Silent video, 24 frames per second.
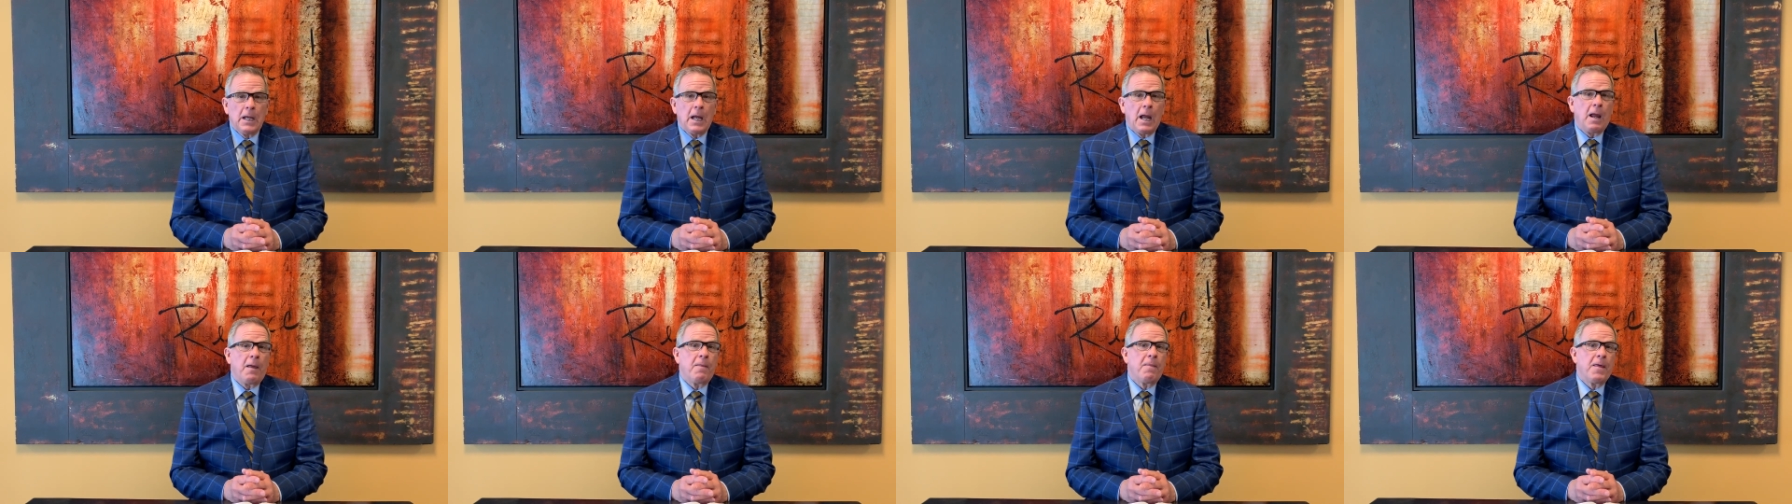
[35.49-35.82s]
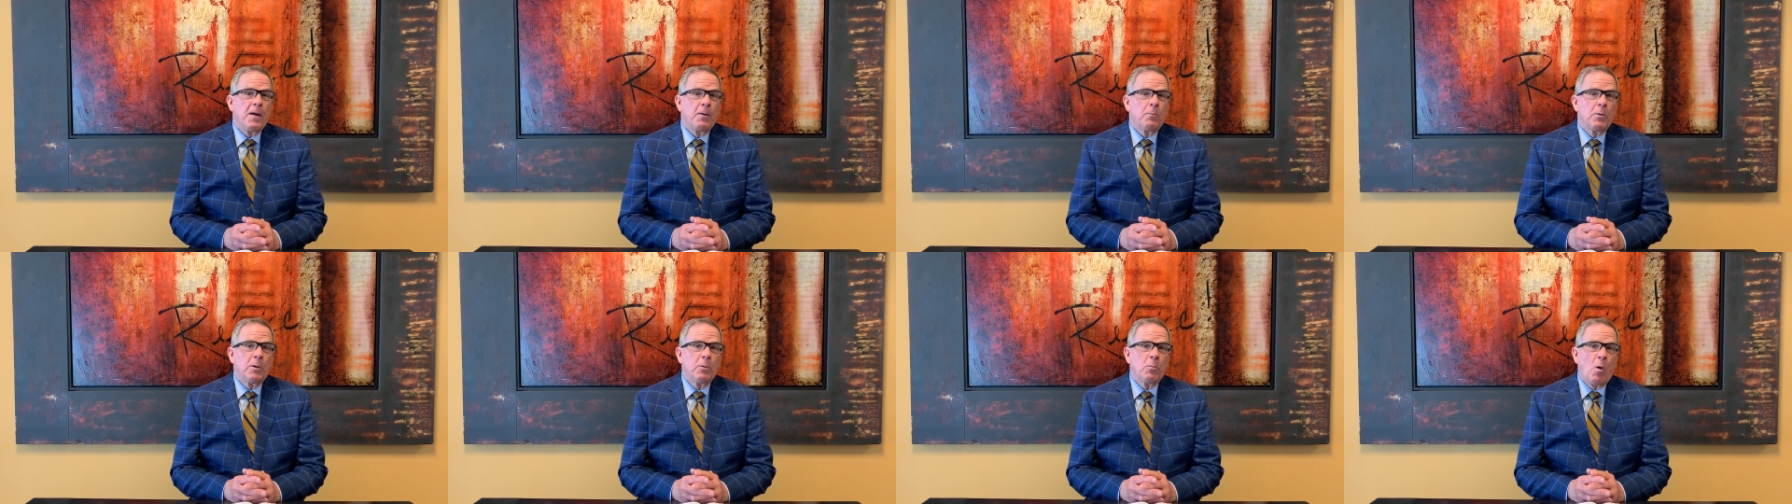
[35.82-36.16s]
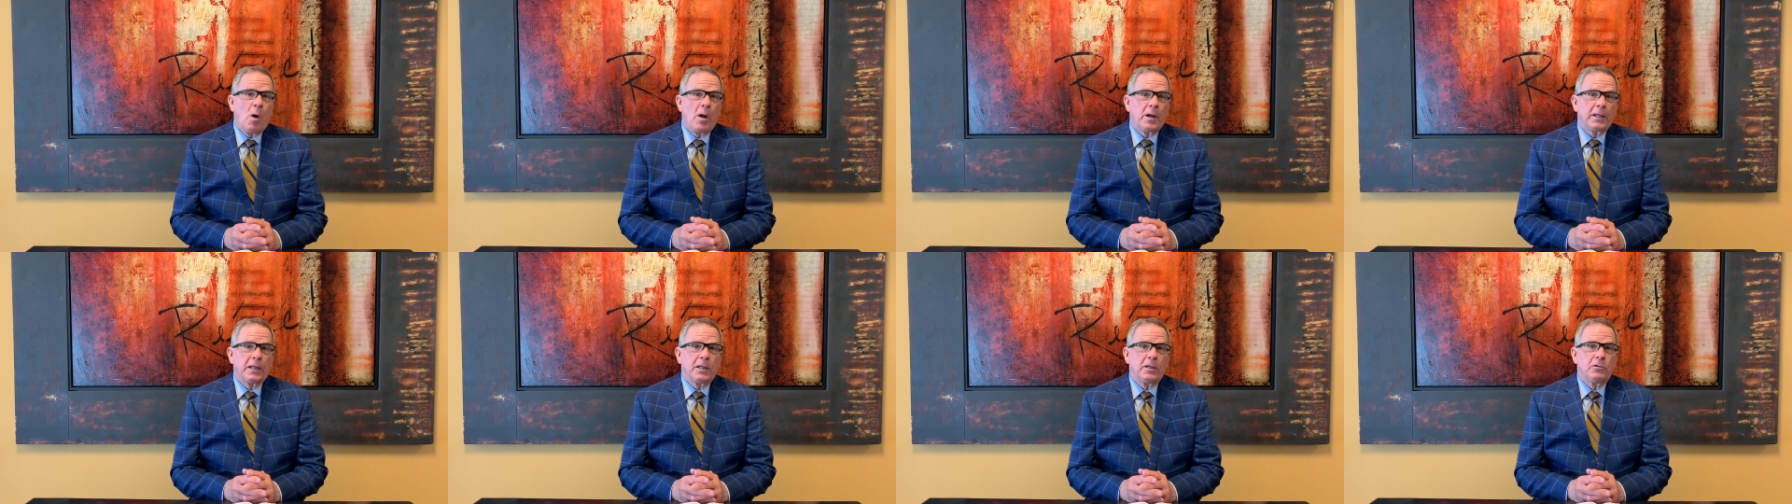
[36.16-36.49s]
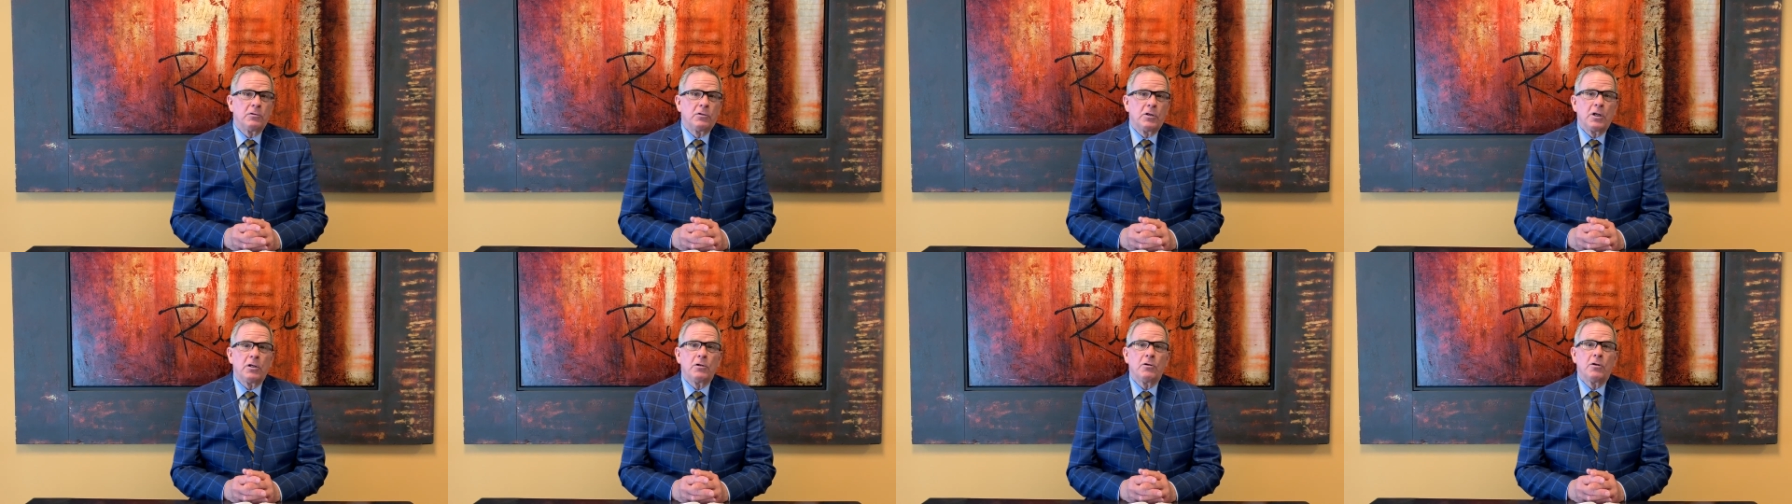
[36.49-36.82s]
And then we want to
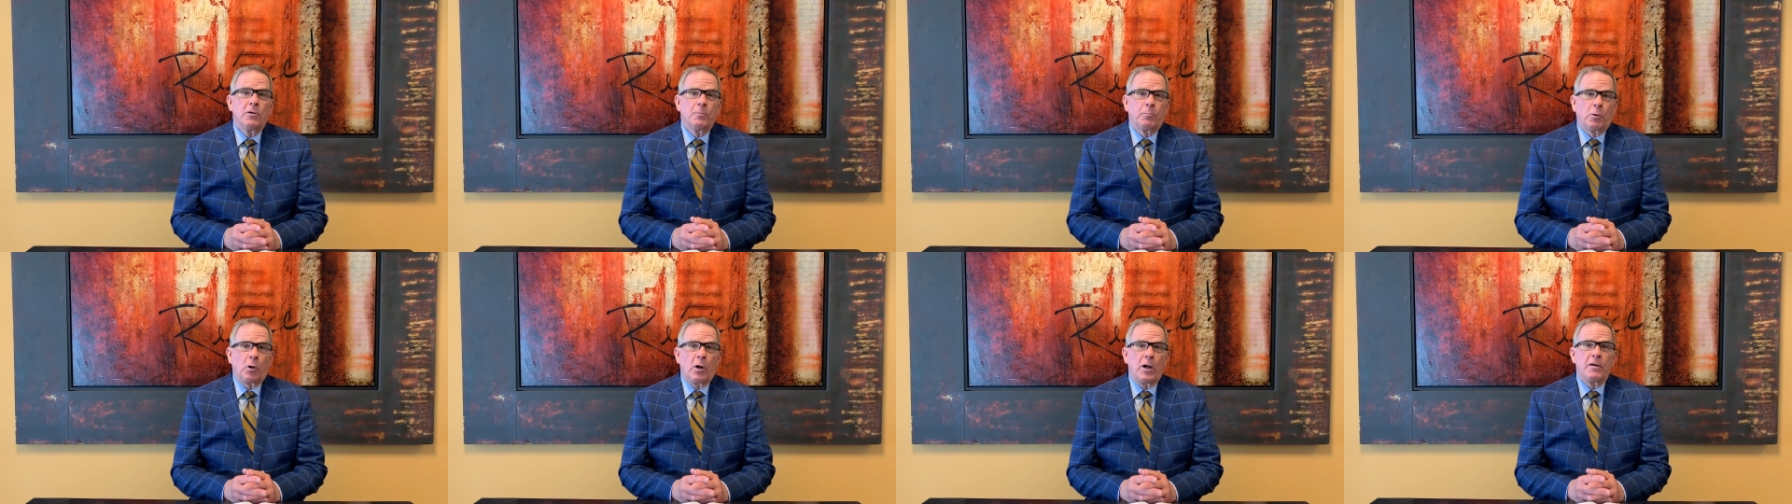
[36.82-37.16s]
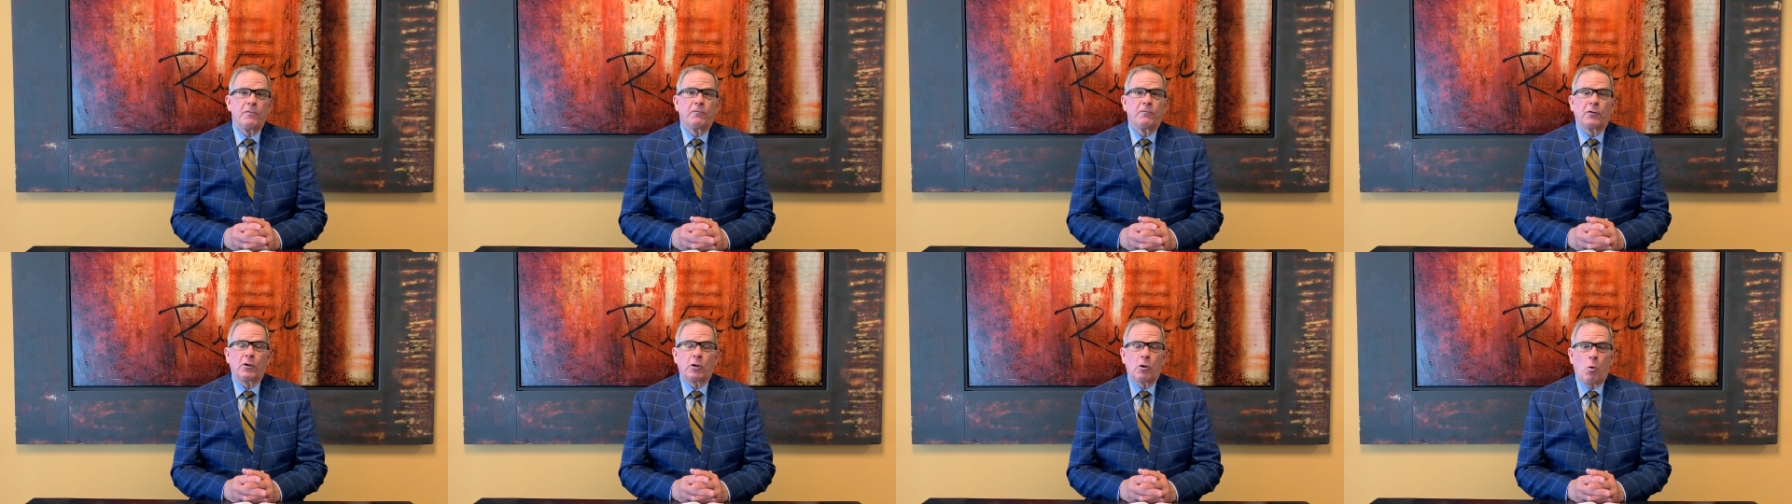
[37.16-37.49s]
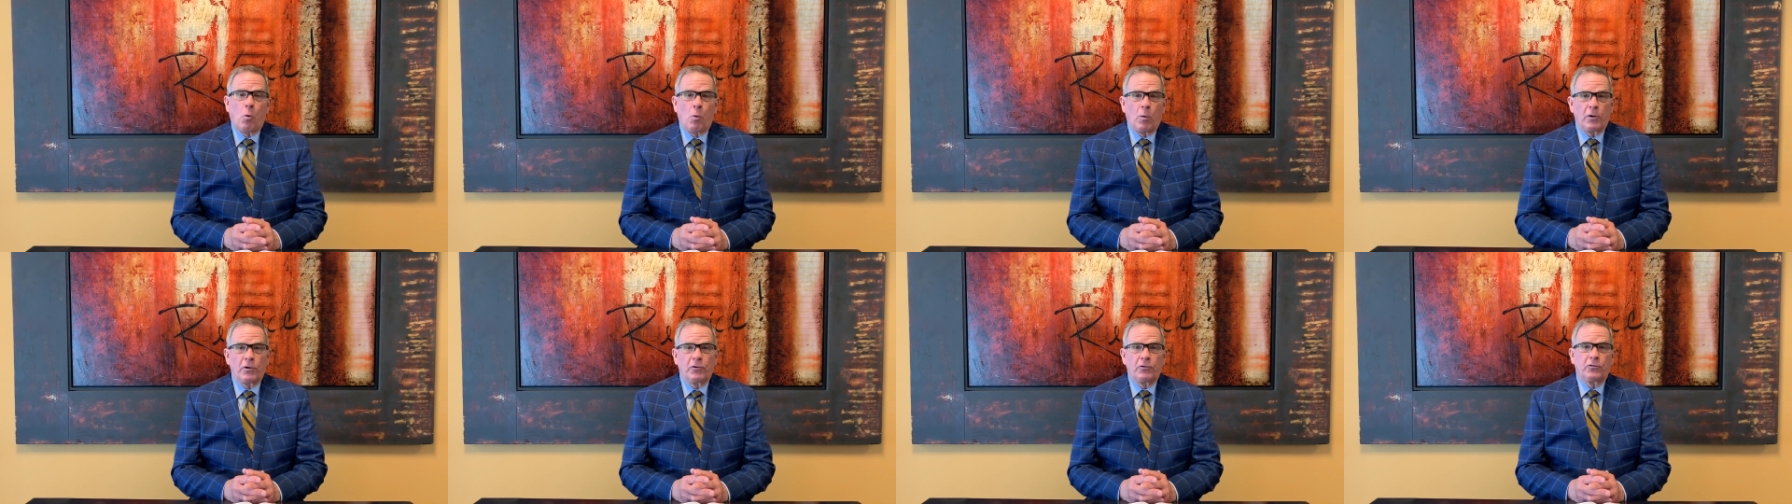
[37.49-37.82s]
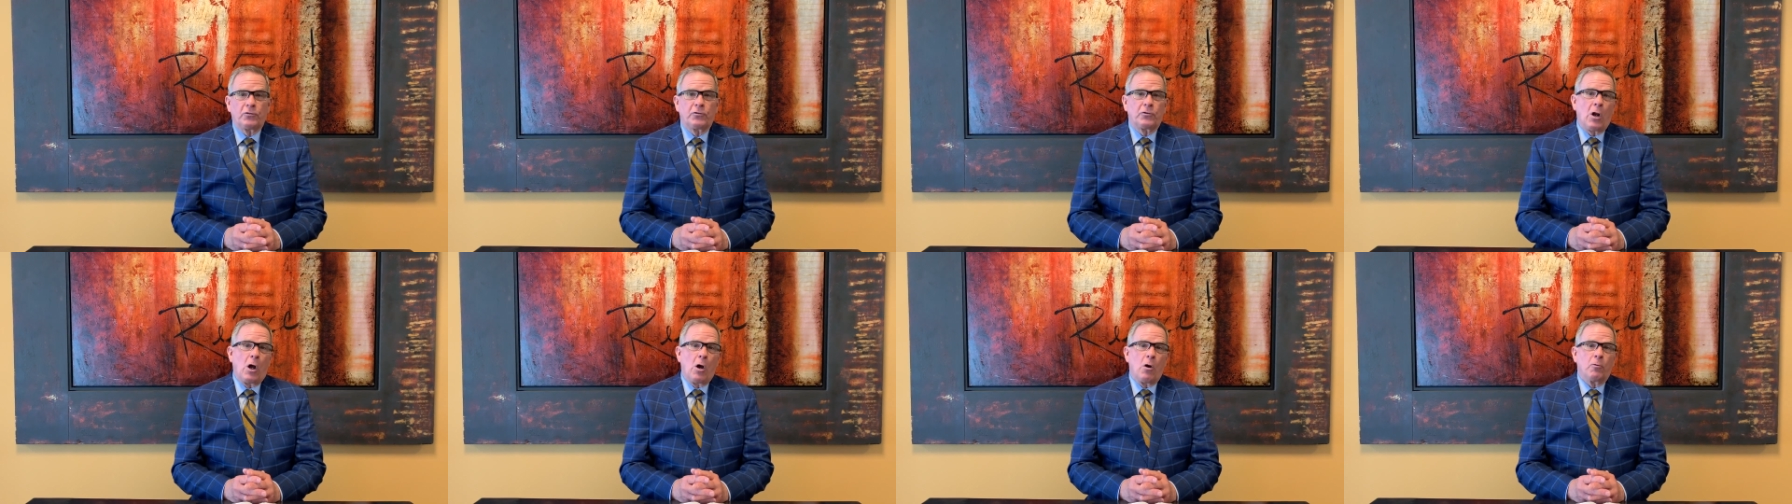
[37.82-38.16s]
continue to pray for
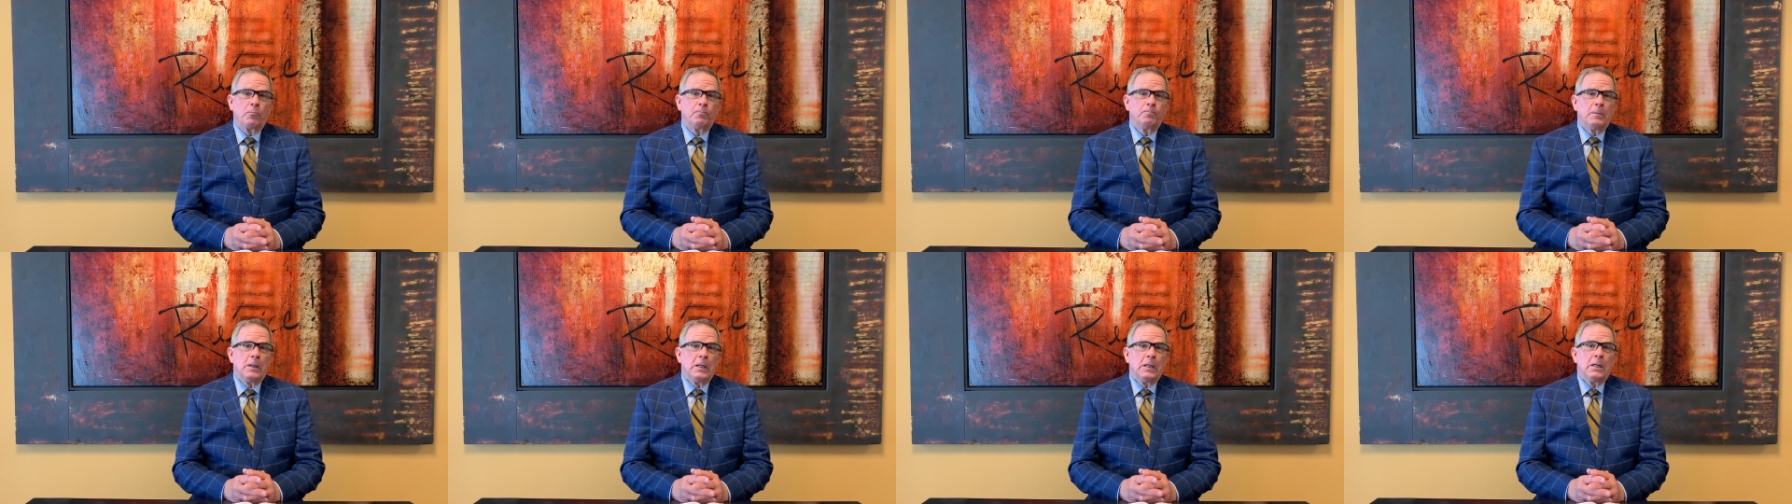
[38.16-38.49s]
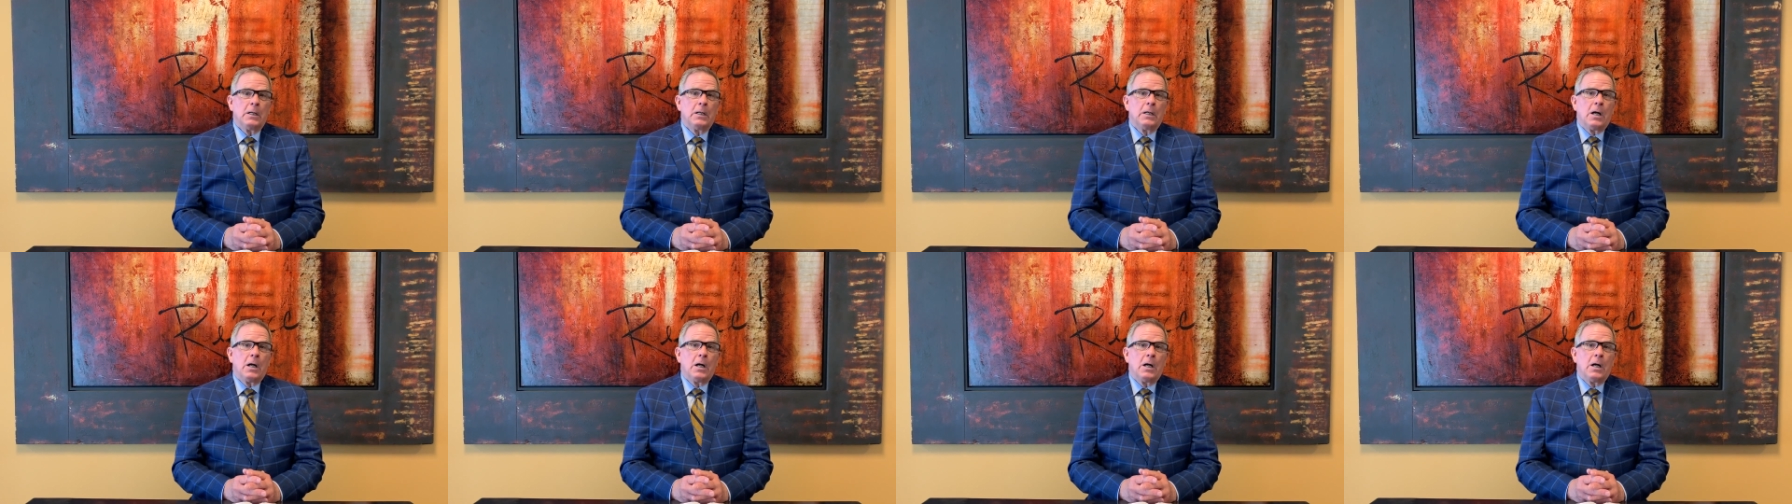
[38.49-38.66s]
Cornerstone,